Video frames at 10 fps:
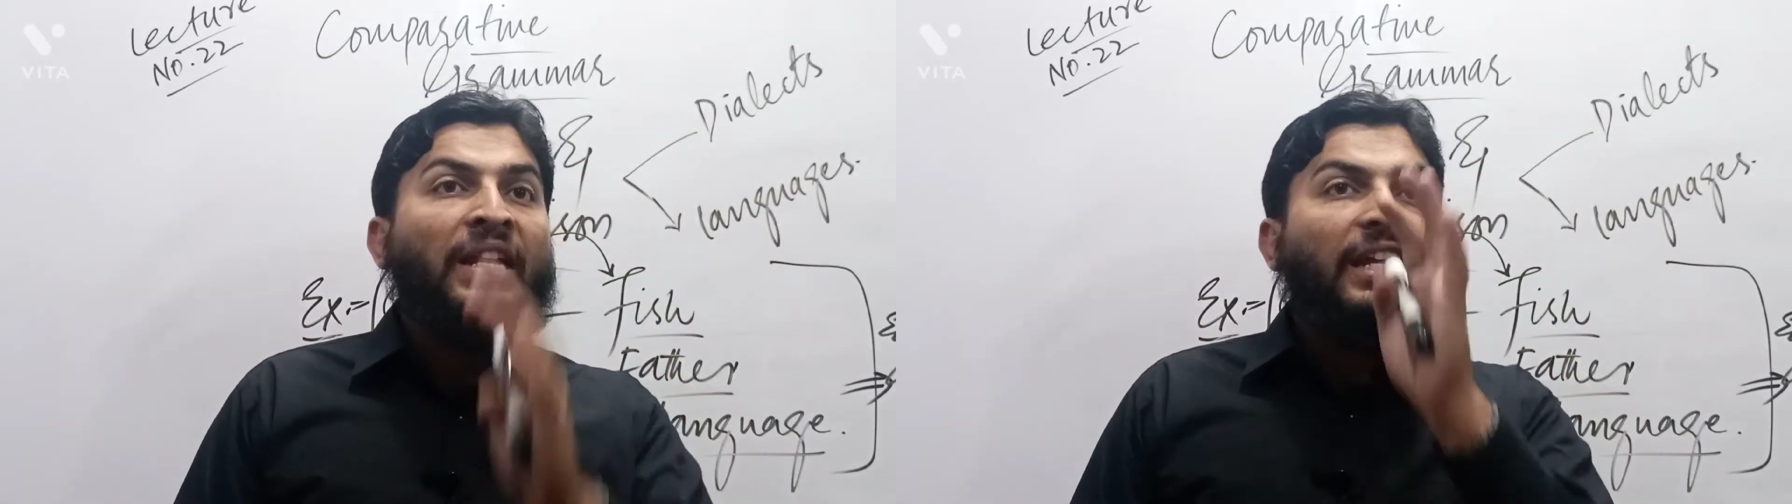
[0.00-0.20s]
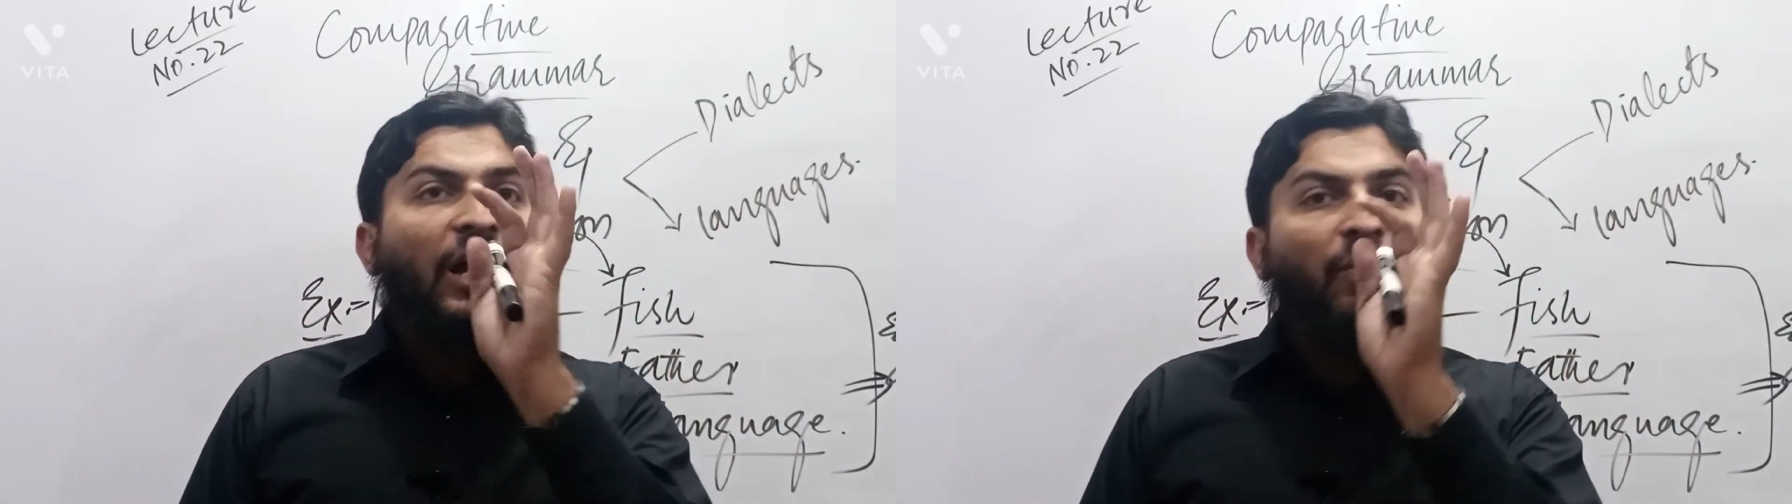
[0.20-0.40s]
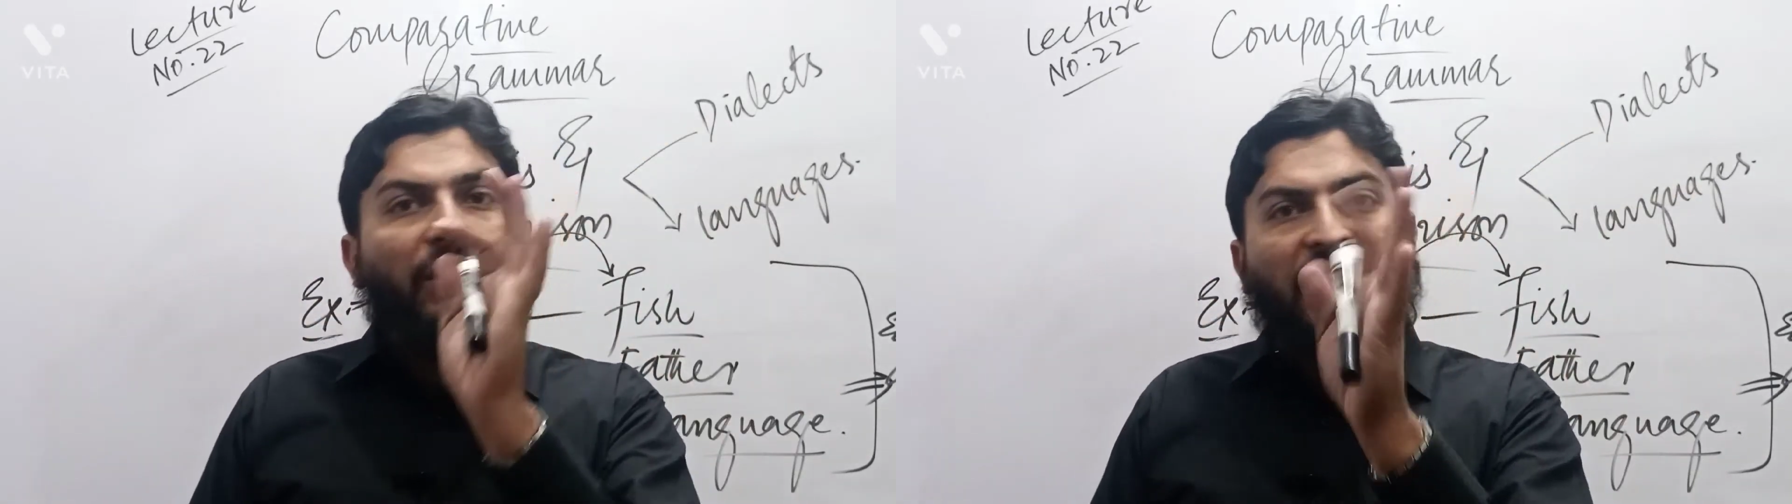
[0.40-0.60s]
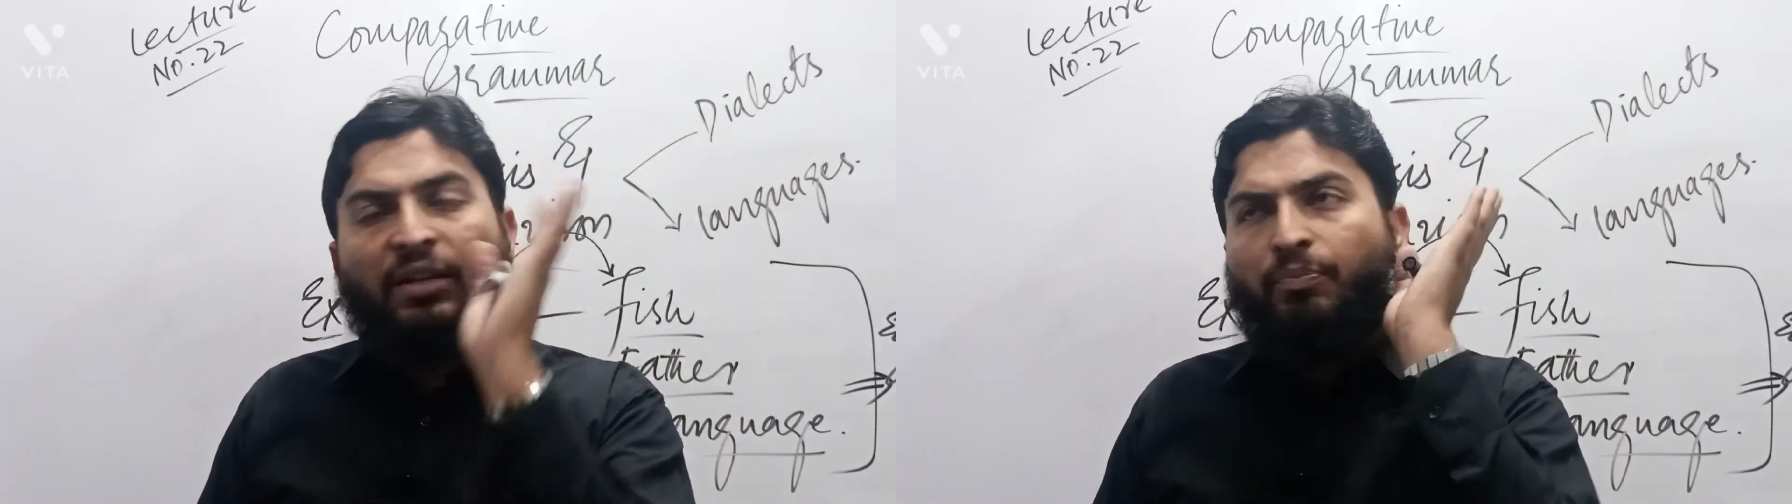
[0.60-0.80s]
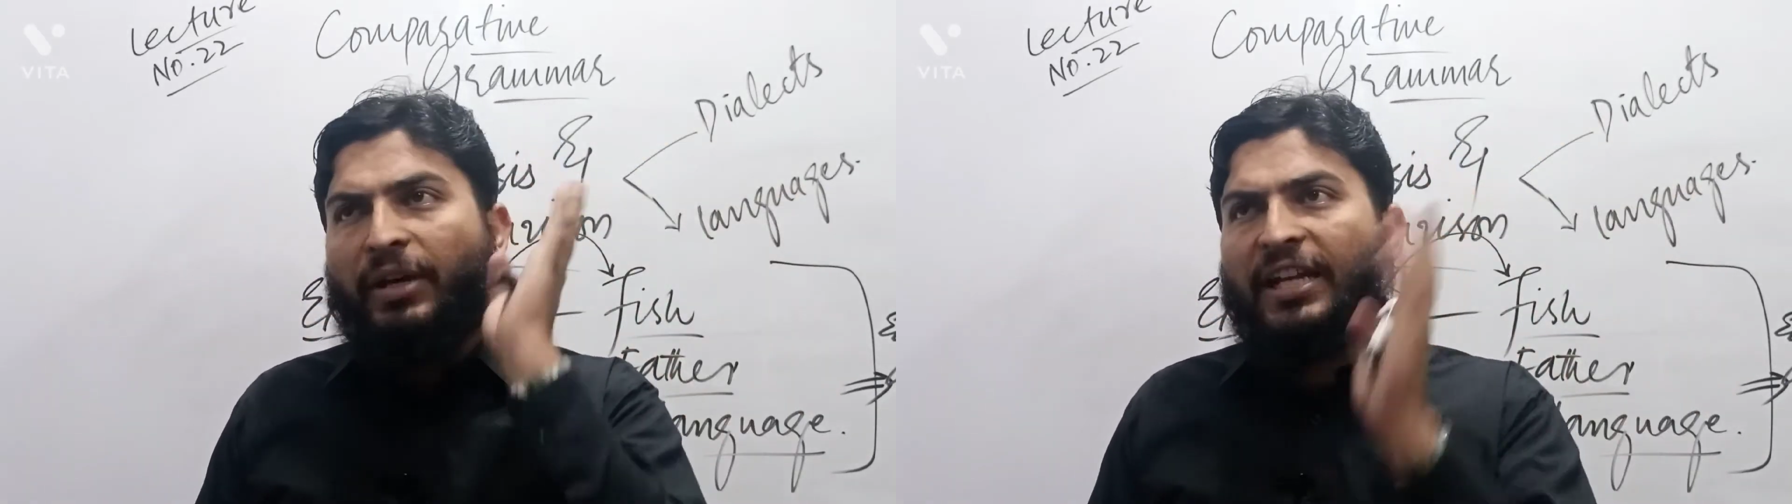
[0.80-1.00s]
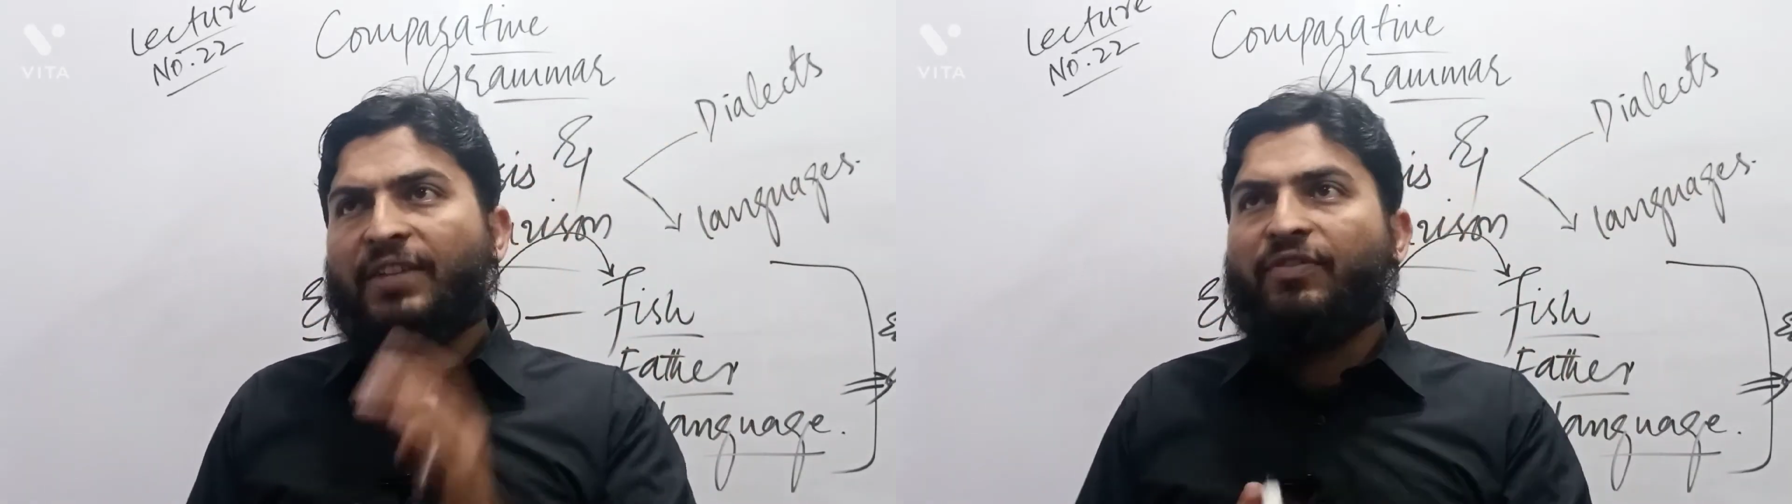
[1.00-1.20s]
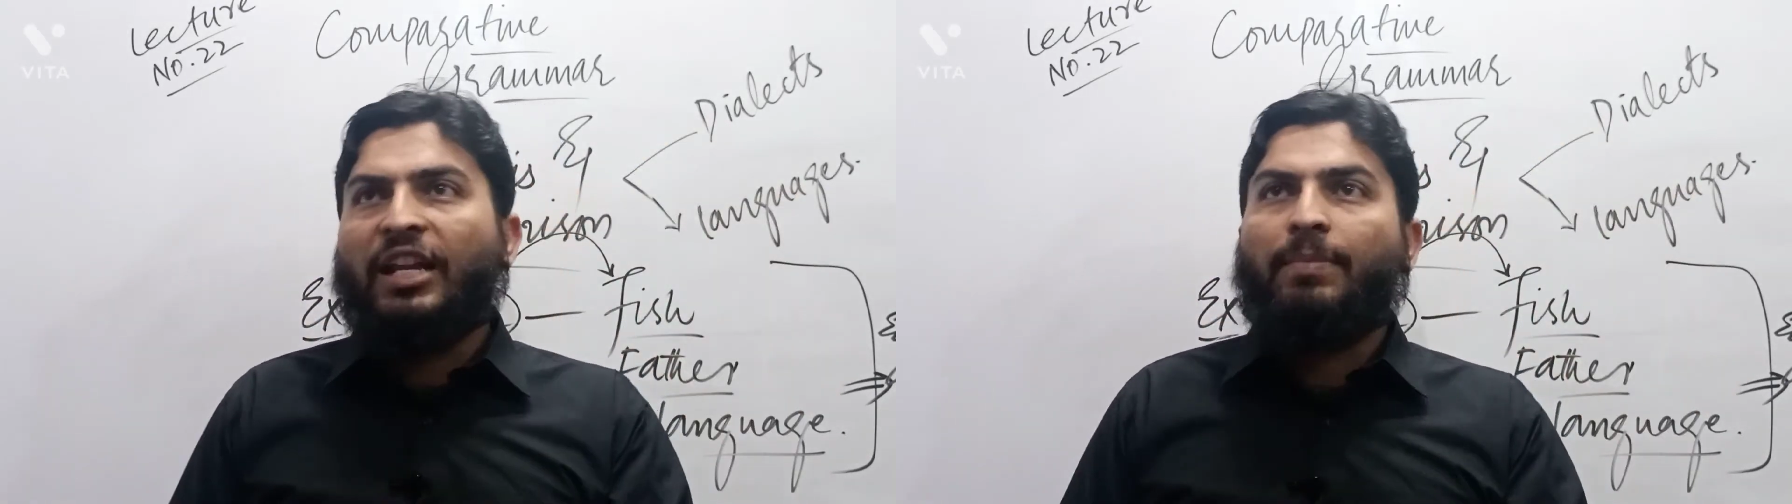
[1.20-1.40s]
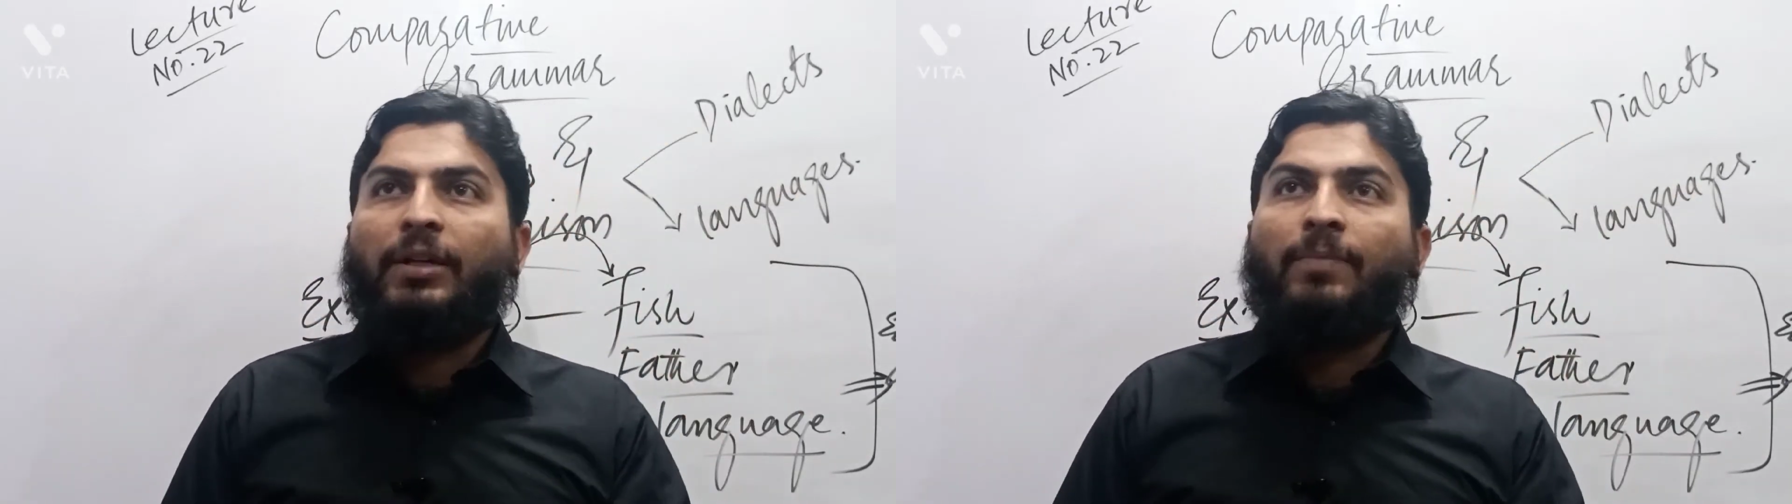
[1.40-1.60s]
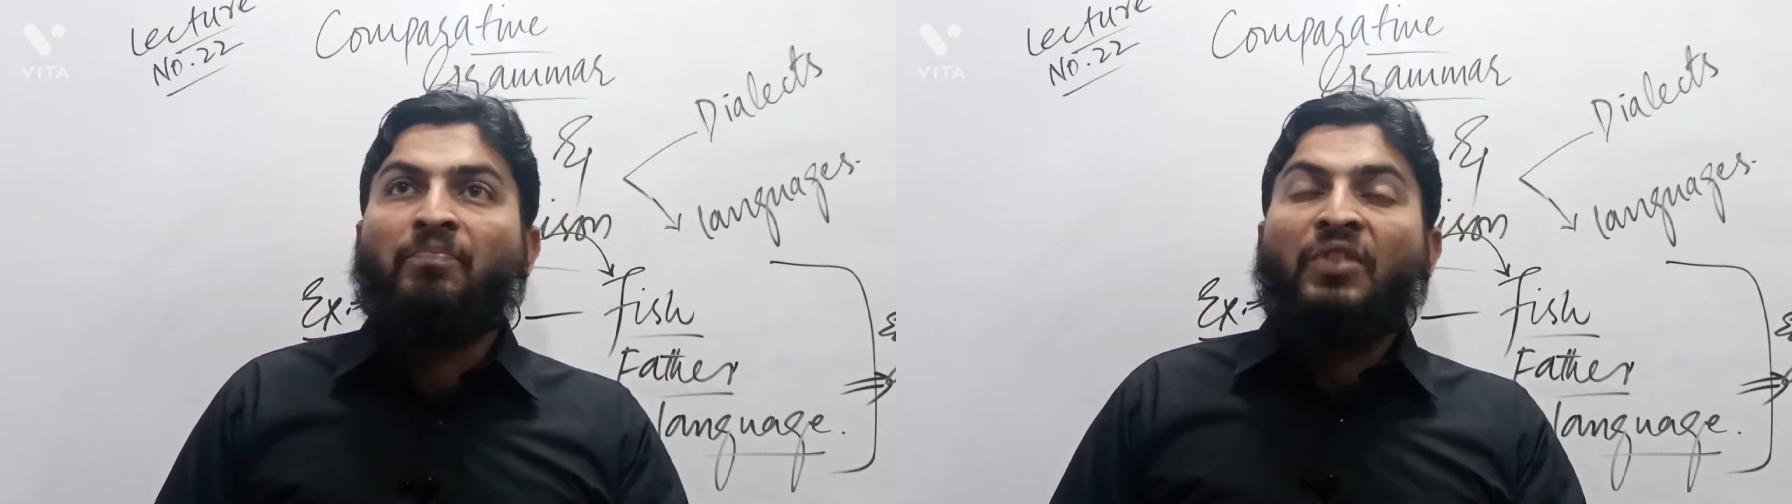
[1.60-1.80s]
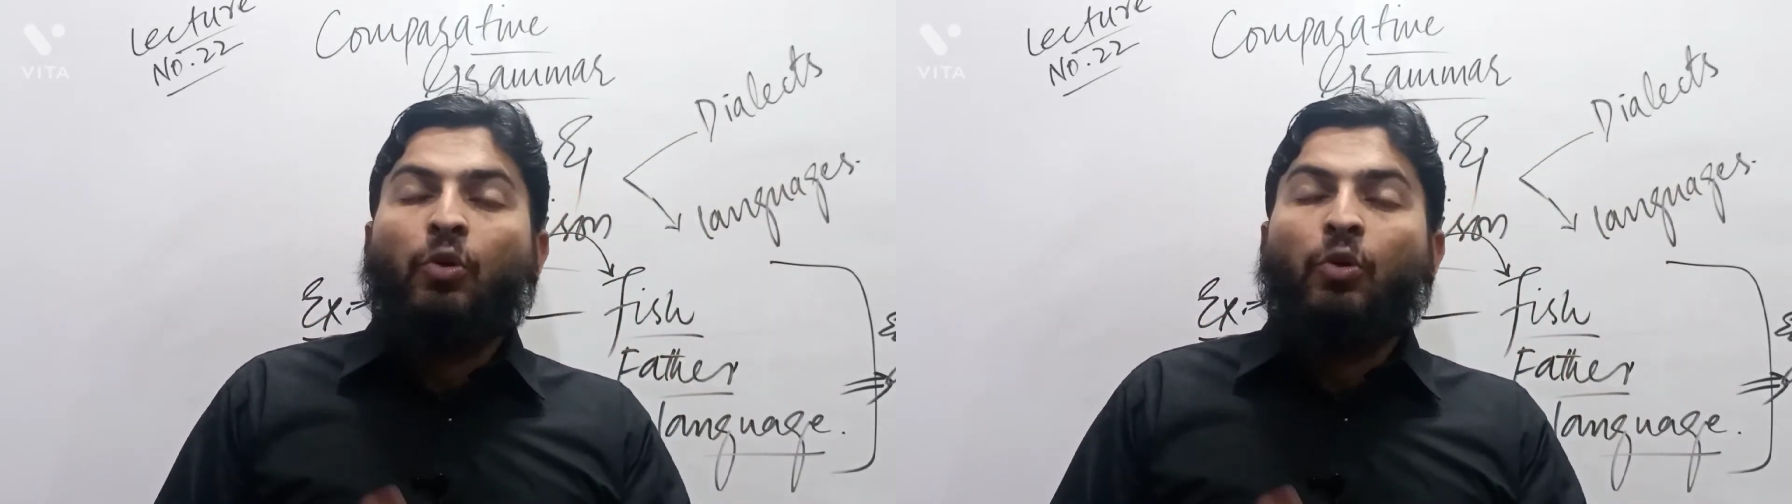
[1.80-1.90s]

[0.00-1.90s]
Now in comparative grammar,